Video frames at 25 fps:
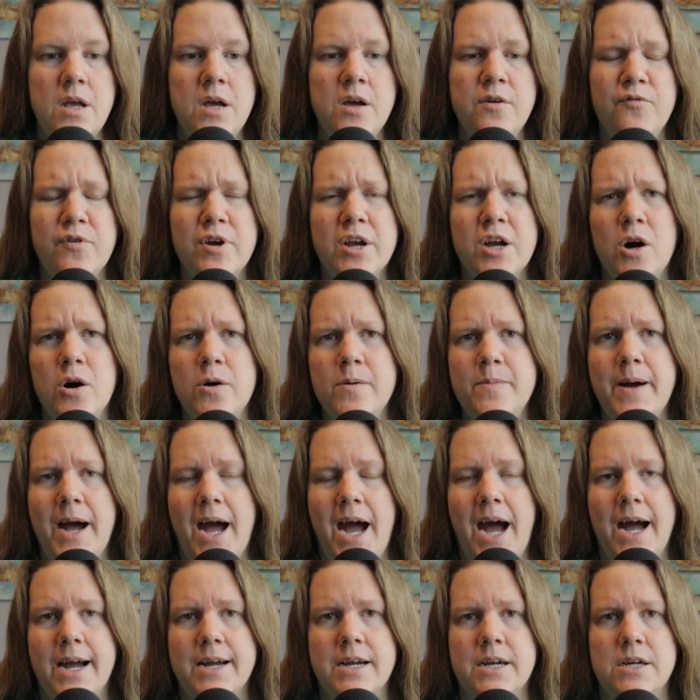If we go
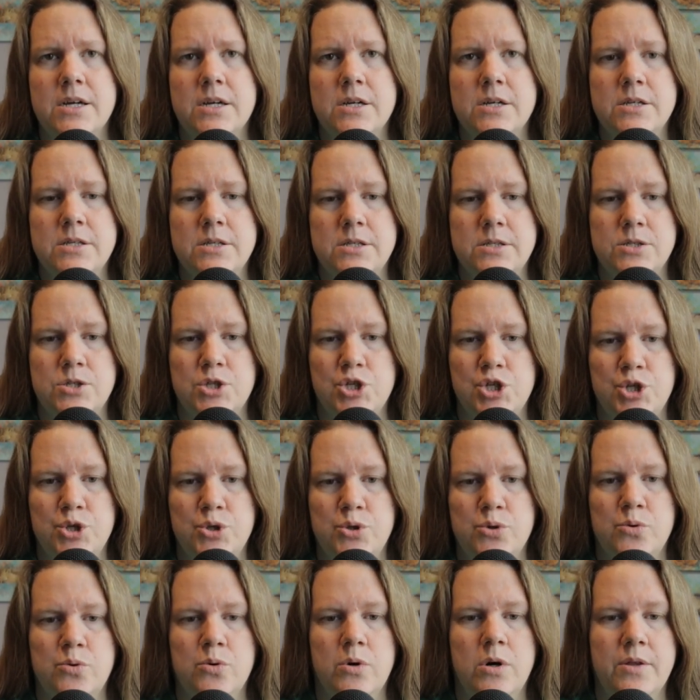back
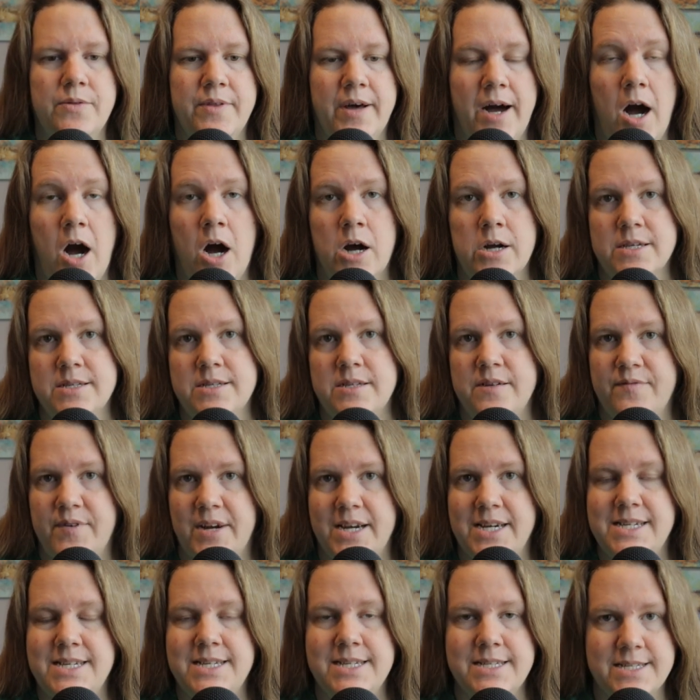to the August of
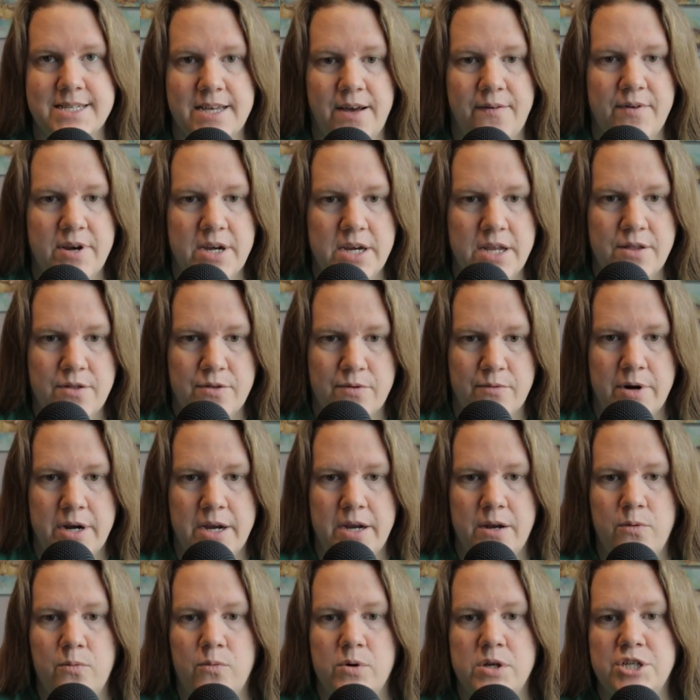
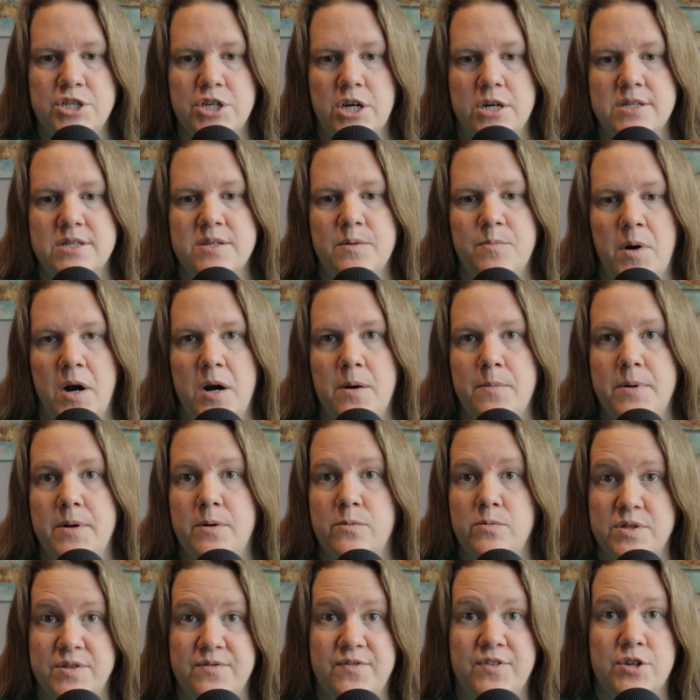1973, when John's
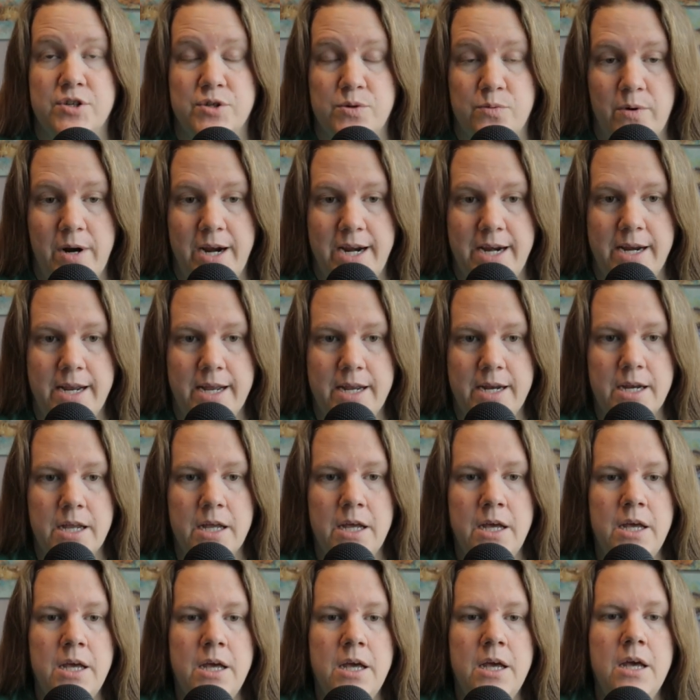apartment was first raided,
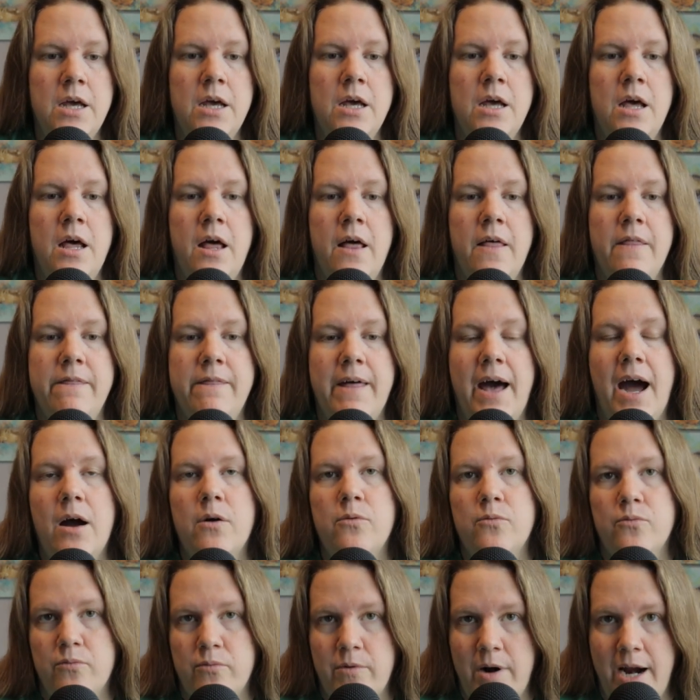that
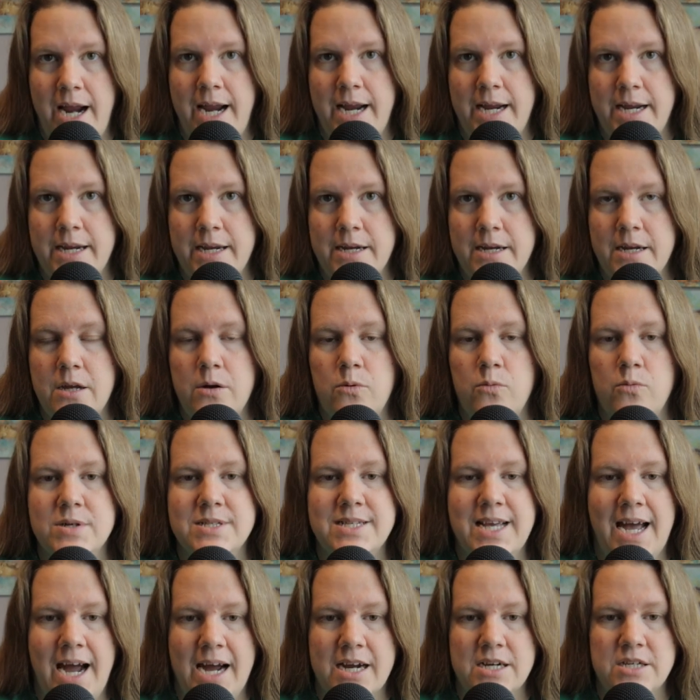raid
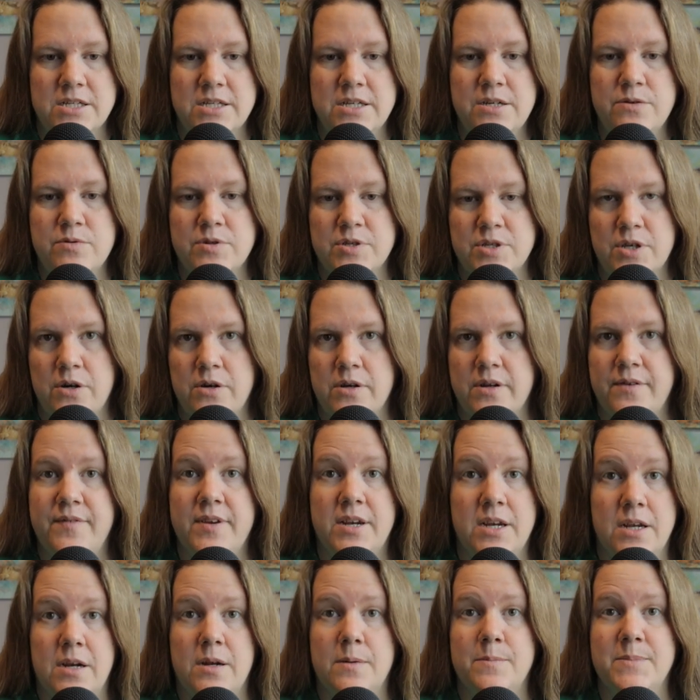was actually a result of
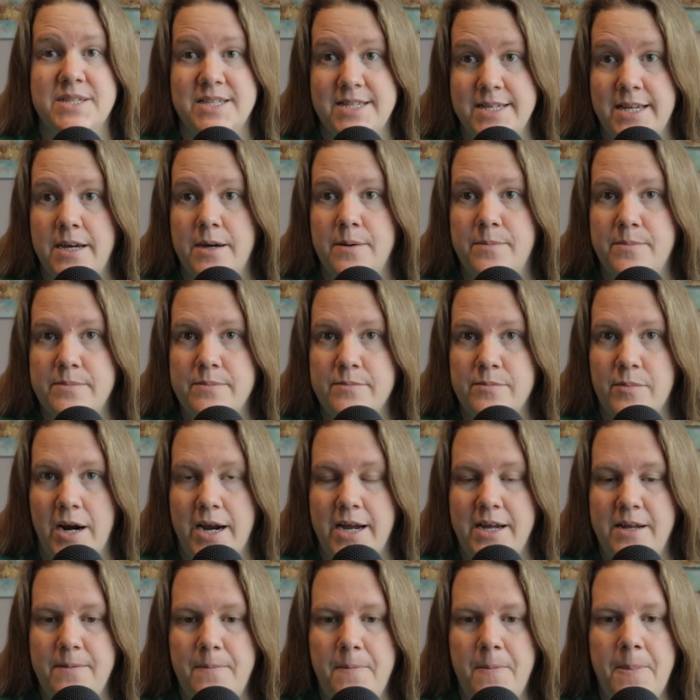an anonymous tip,
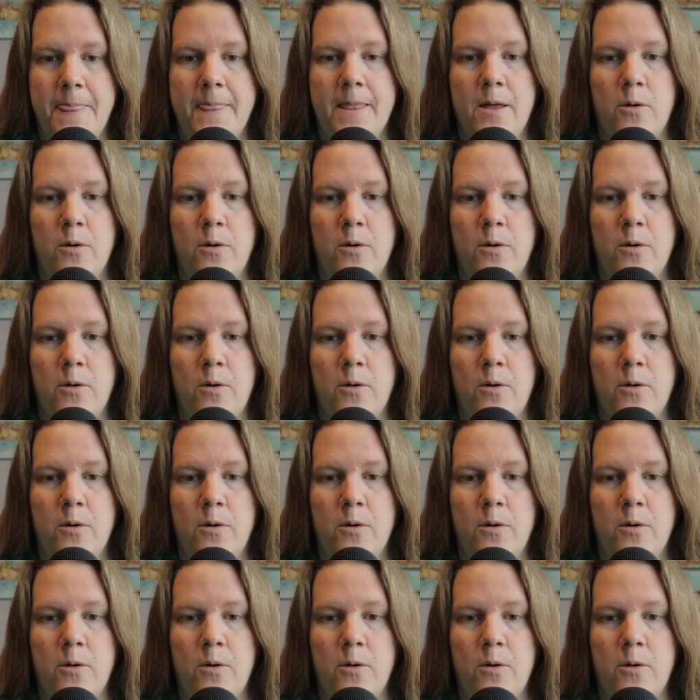right?